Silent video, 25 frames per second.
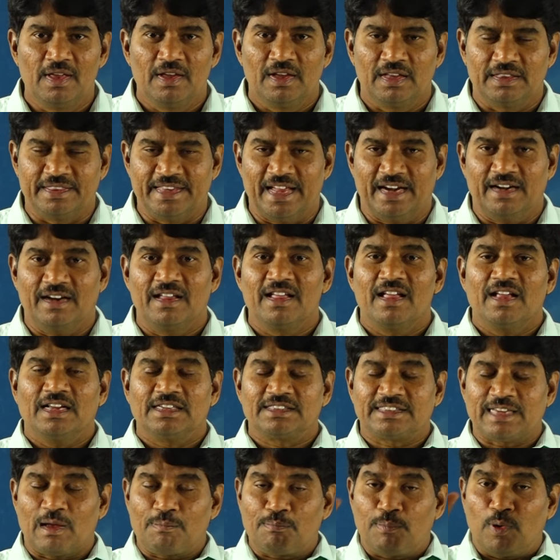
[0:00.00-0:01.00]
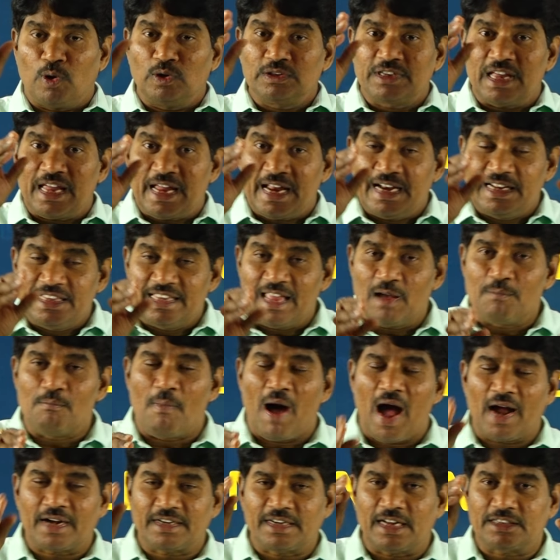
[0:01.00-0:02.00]
Then suppose in the
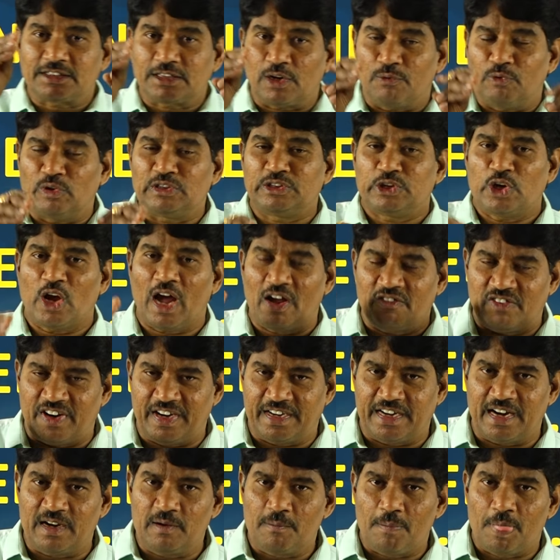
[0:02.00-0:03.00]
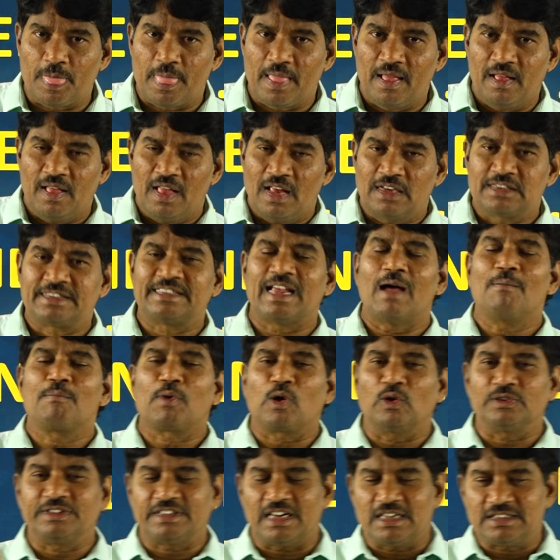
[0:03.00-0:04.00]
mock test which you have written, some
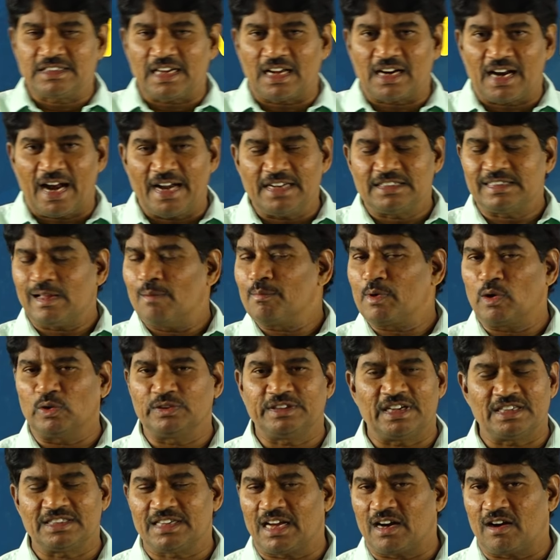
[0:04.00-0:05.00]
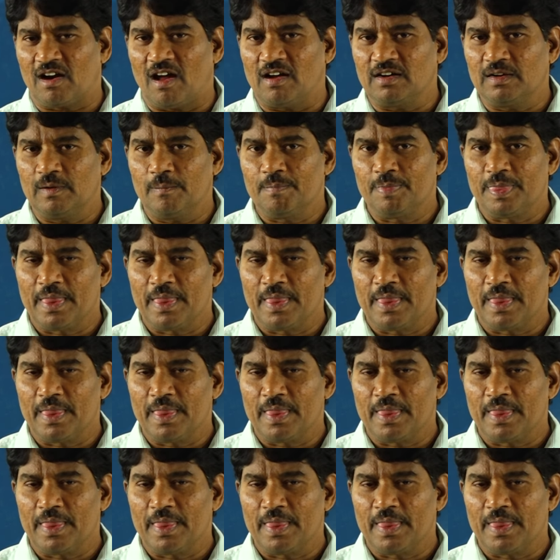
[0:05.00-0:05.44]
questions are right, some questions are wrong.